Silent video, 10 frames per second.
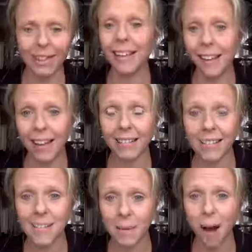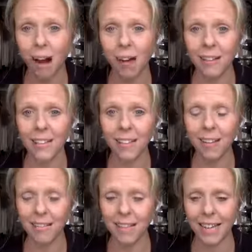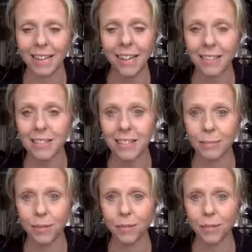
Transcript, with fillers: it can seem hard it can it can seem